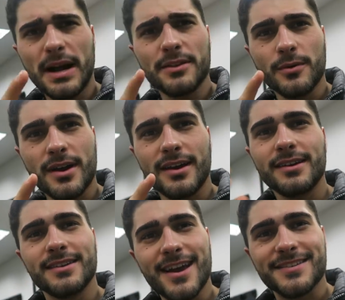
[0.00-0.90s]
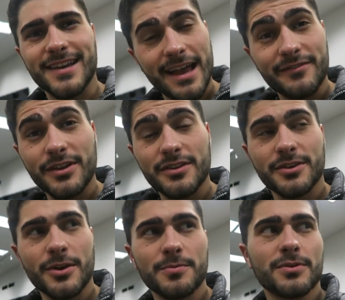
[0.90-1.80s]
By the way, yes, I have another
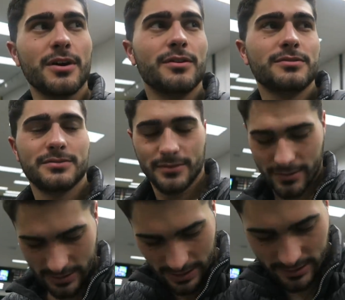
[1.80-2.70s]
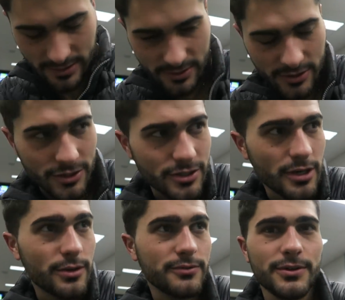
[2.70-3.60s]
GoPro. Let's just
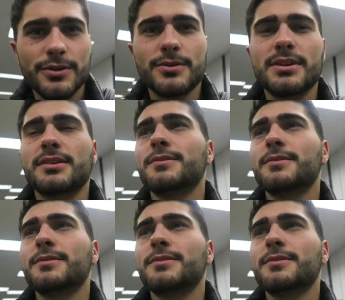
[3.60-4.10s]
show it real quick.